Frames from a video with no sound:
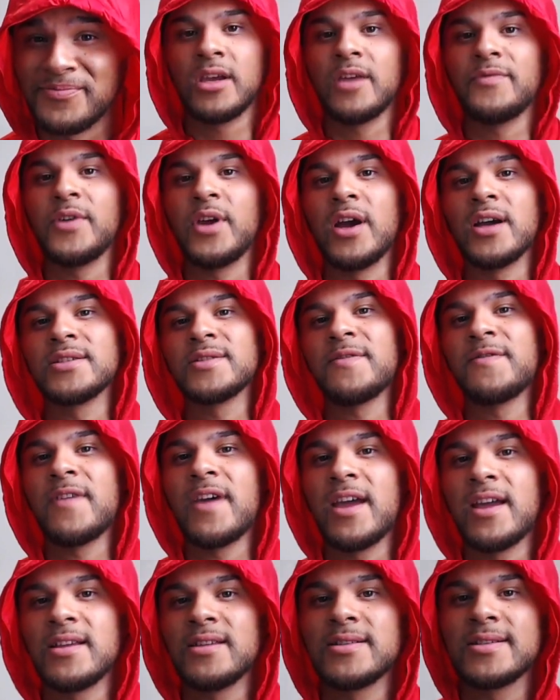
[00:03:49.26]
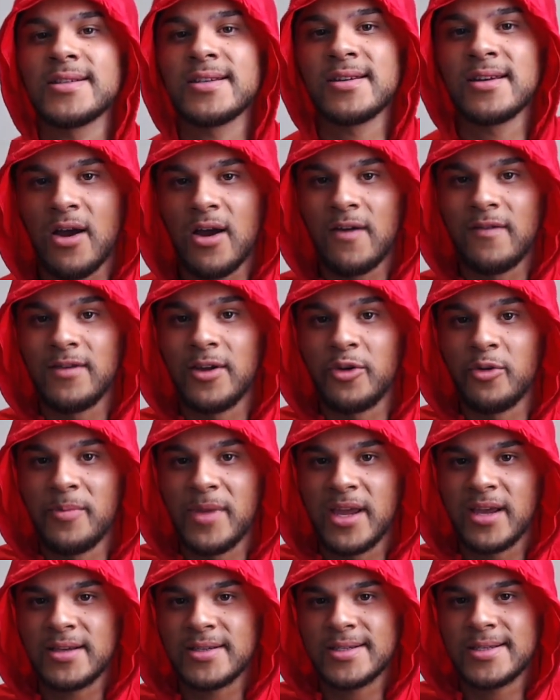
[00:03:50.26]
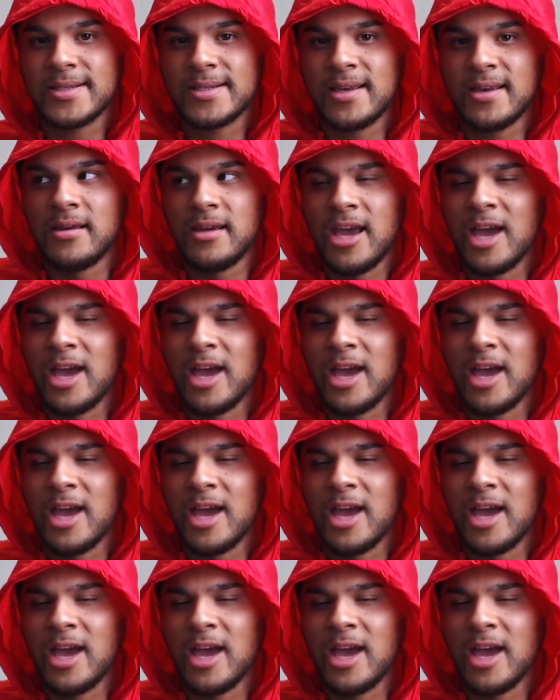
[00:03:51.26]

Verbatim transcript: If you guys are fans of Little Mix,